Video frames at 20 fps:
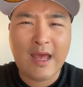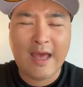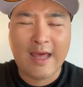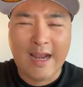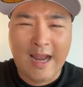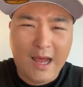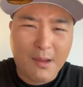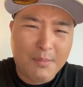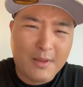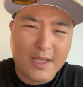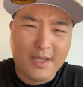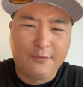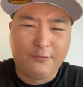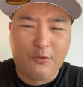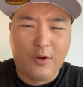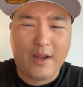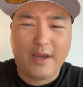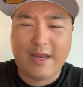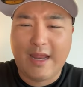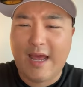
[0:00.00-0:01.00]
And I
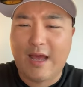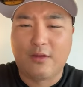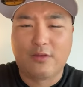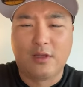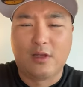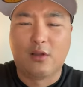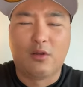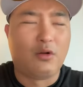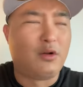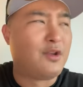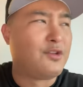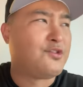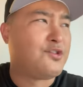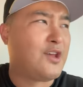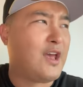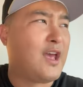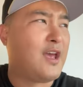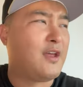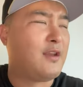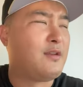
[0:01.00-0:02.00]
believe right now the Lord is
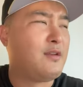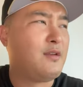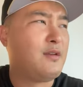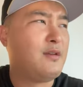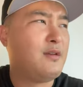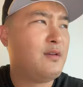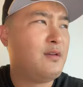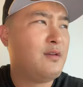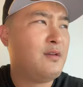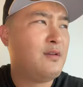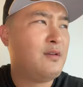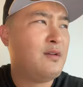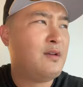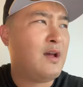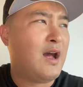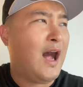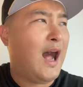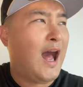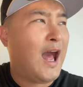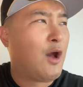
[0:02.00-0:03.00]
saying,
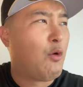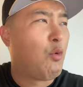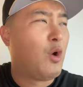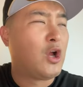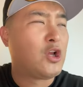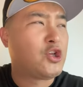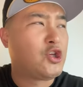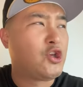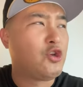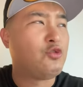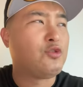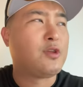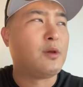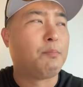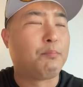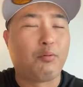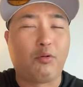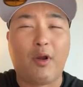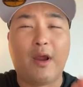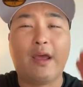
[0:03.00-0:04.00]
I want you
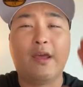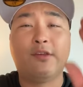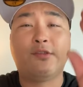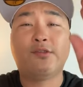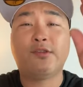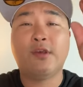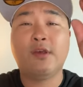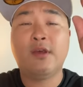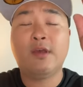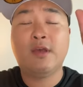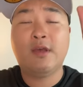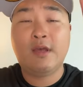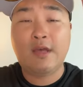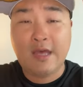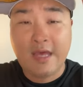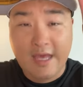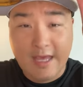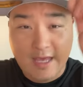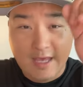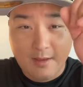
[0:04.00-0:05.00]
to praise
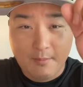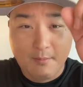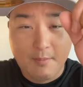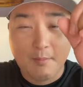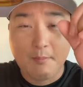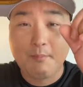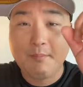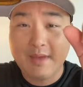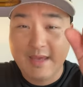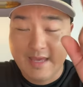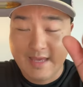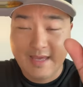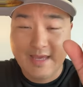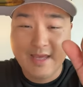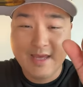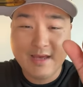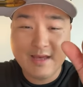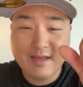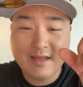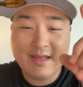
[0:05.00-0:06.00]
him,
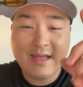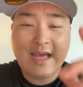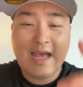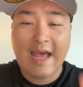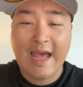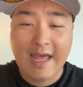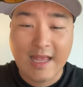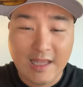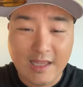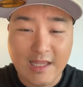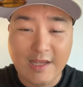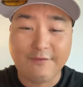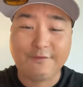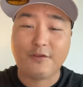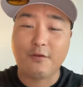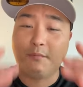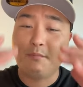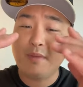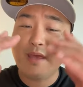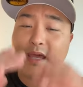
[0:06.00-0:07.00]
me, and
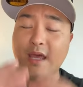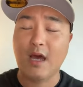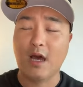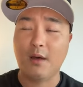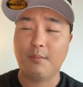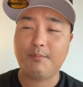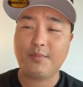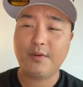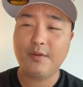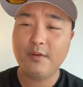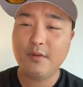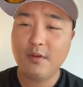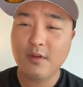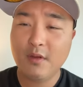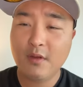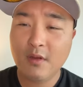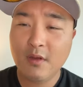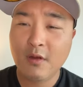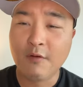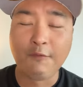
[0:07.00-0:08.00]
lift me up.
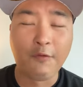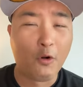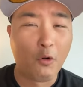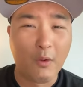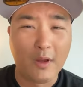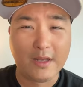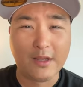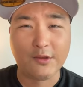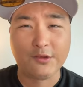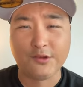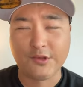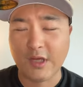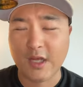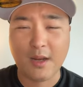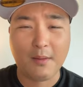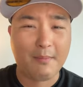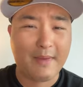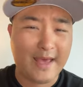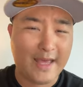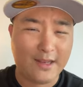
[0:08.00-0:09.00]
For when the
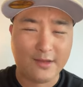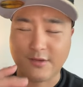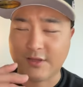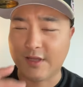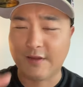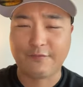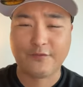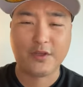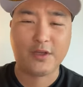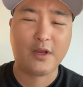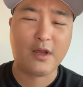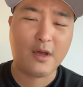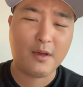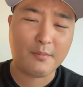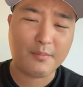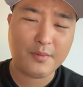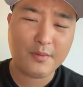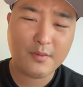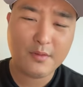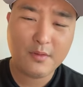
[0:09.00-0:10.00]
Son of Man is lifted
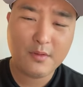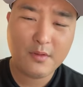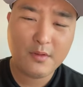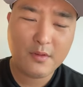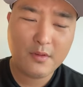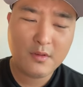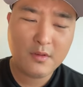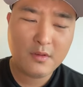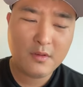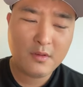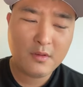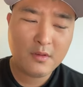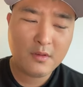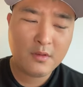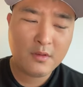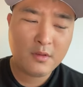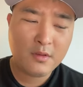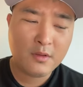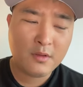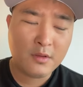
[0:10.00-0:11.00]
up,
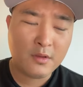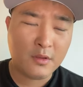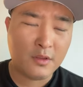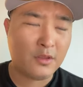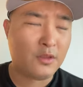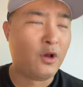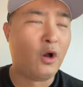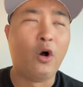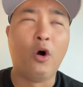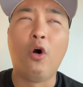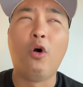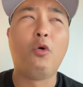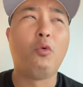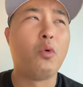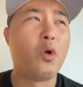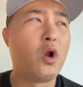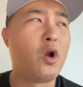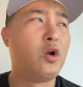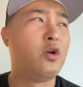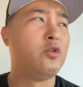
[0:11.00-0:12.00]
the
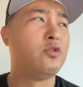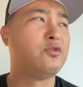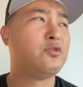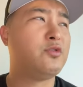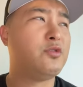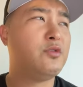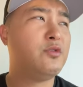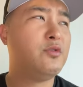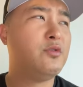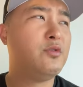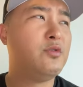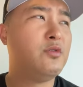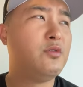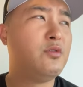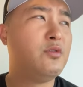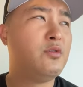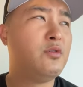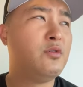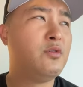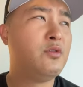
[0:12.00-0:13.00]
whole world
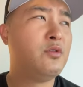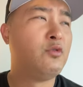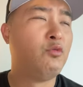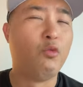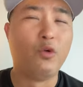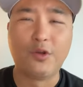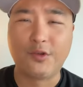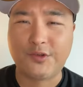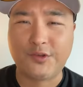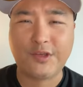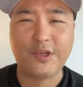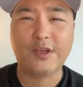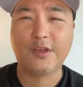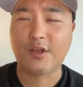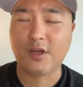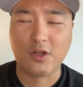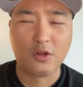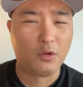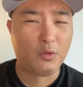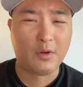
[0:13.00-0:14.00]
will see
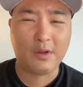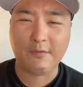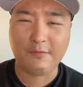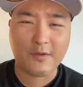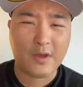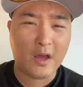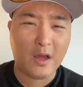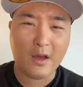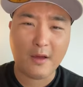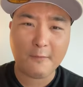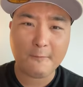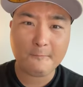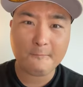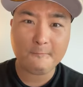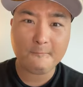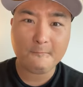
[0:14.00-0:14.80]
the glory of God.